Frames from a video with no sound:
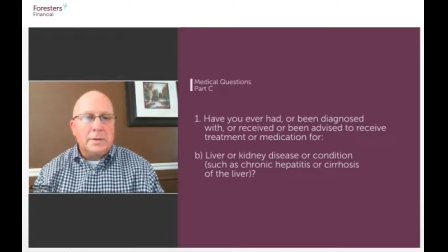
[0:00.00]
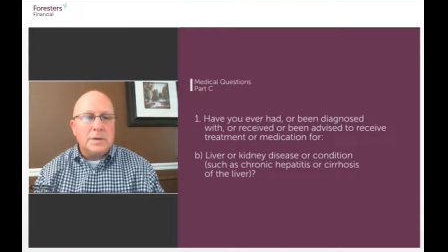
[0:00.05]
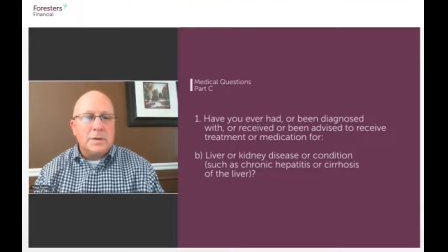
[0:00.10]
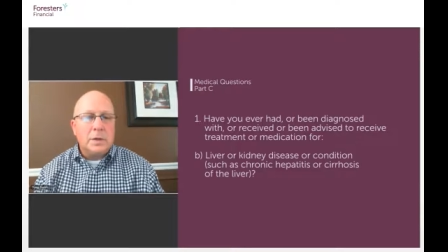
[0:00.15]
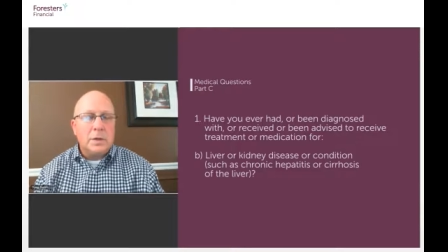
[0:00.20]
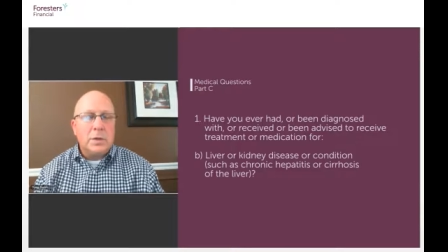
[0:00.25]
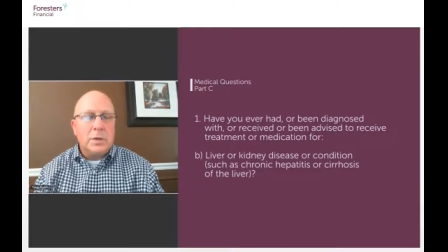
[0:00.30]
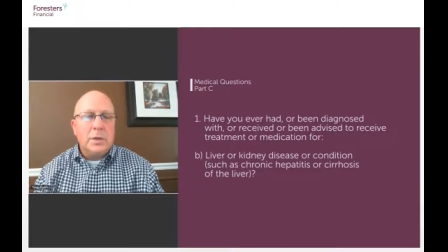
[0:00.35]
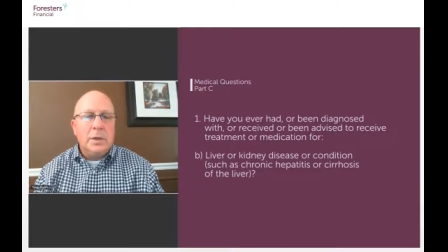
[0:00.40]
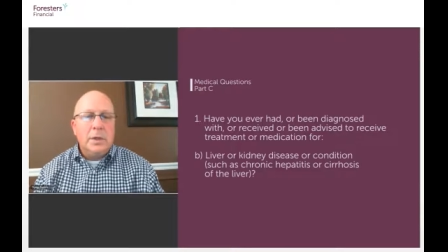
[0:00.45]
And
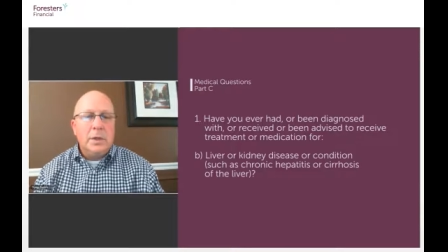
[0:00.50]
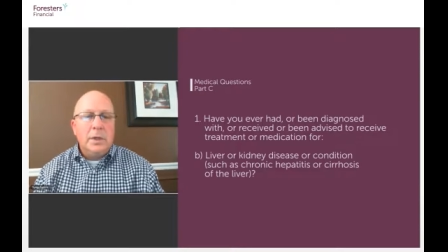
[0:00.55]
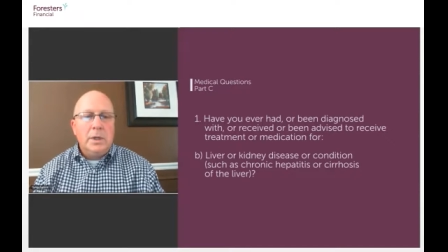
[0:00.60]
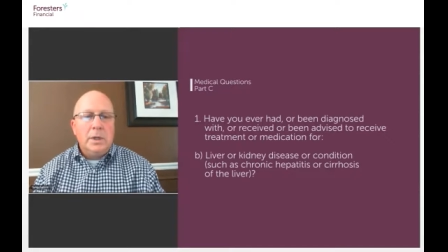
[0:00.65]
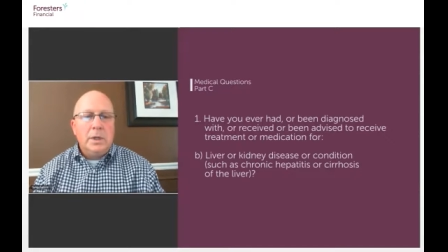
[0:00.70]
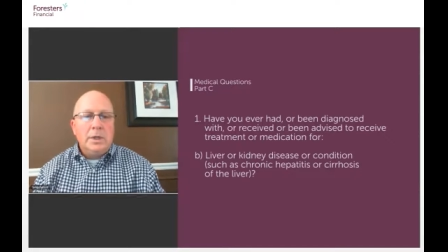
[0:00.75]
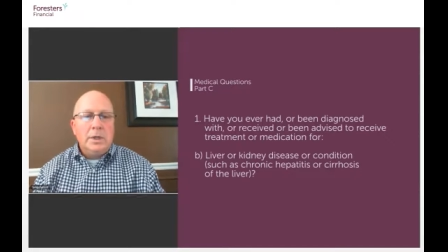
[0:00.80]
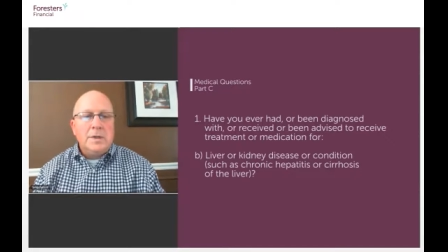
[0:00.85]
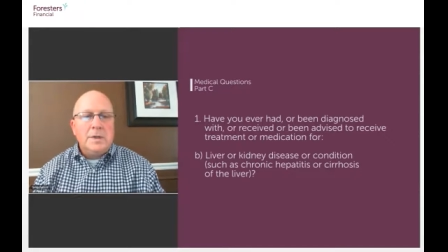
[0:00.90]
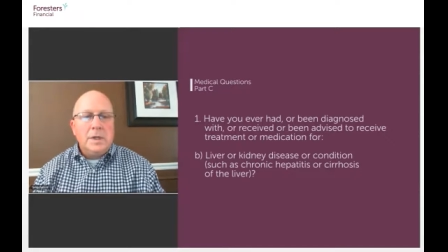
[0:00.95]
so
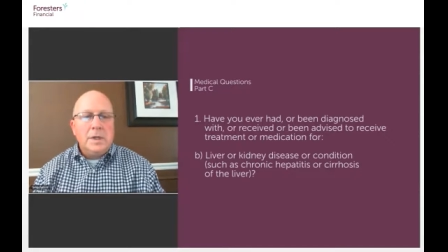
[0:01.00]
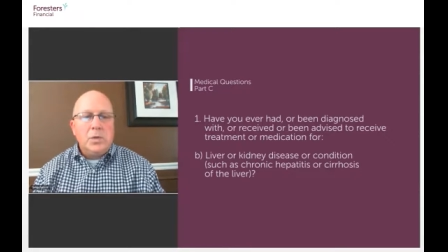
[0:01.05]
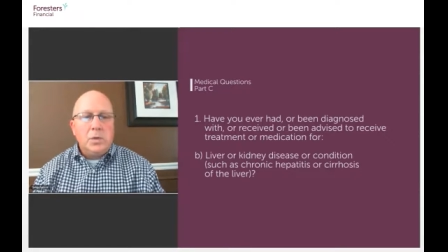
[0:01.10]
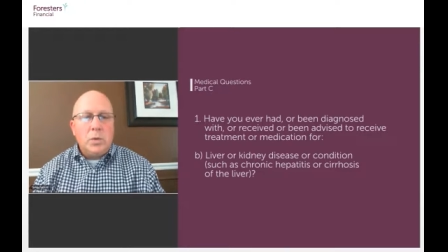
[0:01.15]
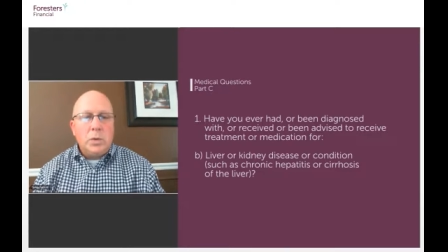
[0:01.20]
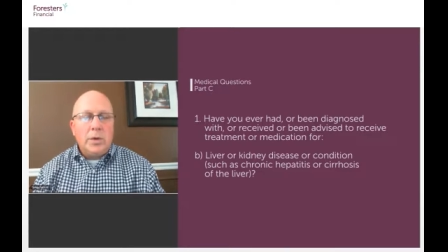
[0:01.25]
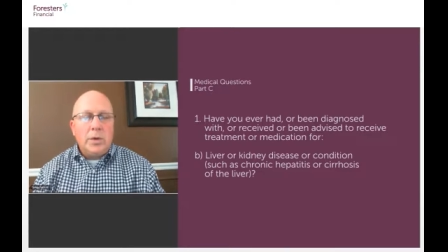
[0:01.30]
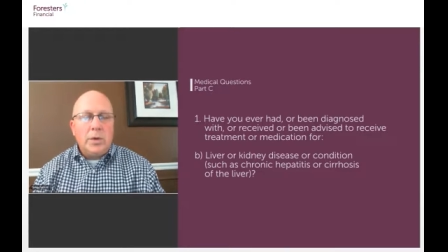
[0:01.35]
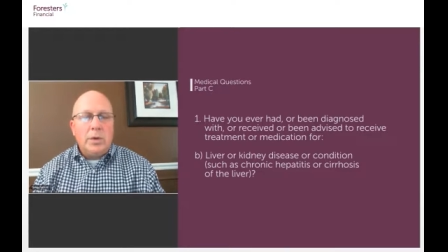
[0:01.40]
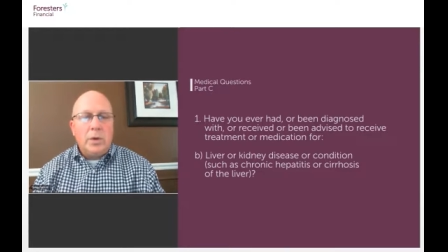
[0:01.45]

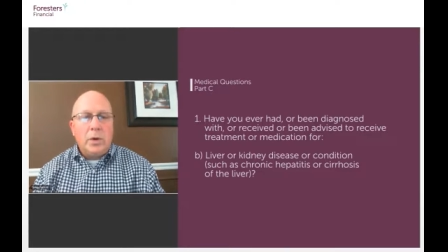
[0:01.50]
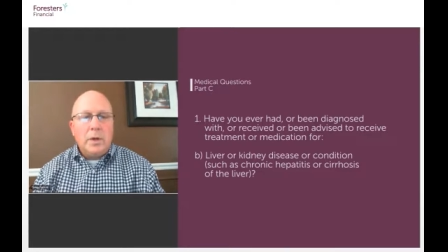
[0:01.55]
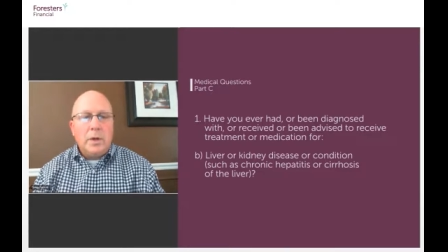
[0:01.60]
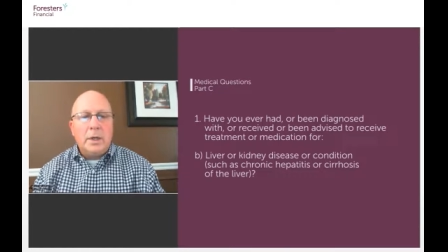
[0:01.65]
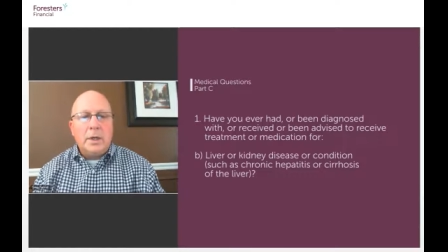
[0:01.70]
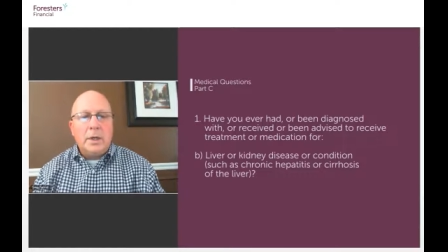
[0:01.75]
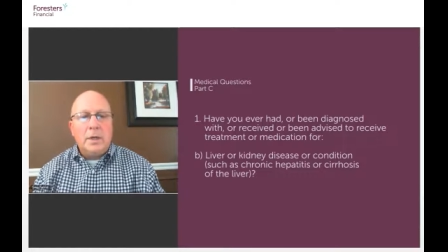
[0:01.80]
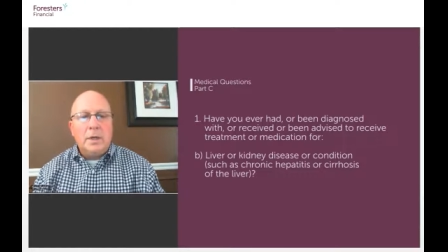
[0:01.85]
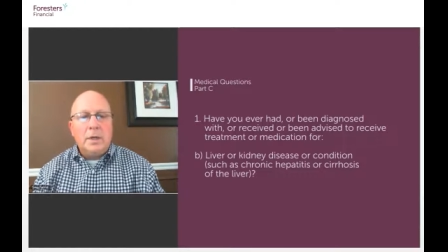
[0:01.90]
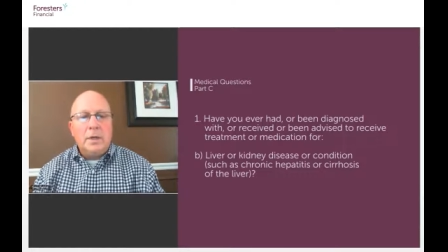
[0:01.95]
stage 1
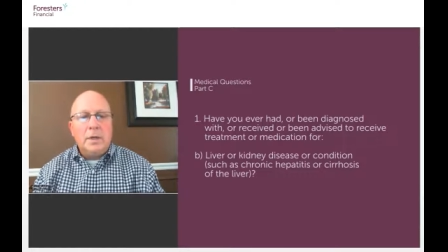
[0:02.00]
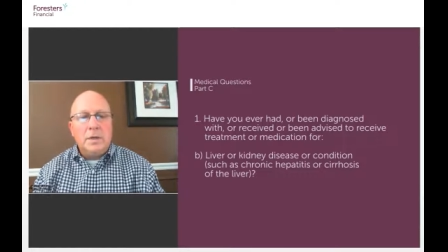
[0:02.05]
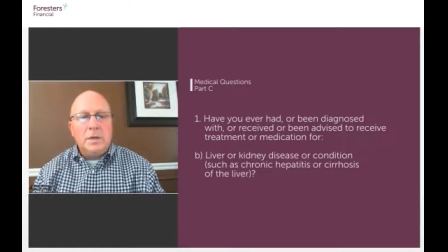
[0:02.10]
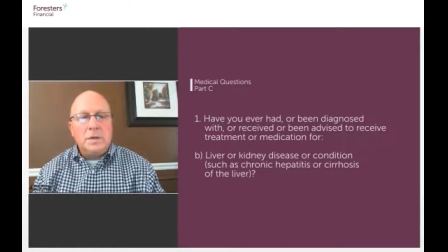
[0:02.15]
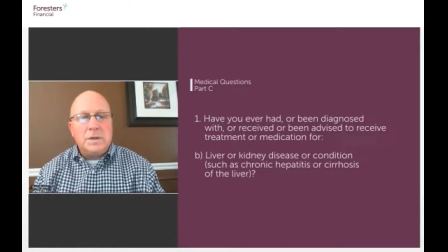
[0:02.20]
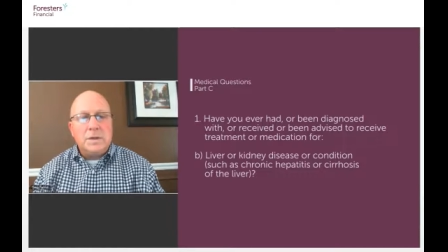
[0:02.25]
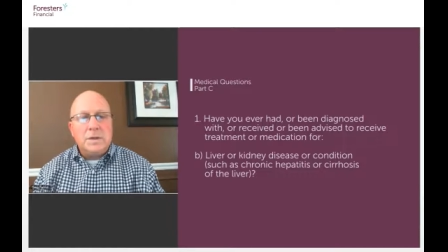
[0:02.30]
chronic kidney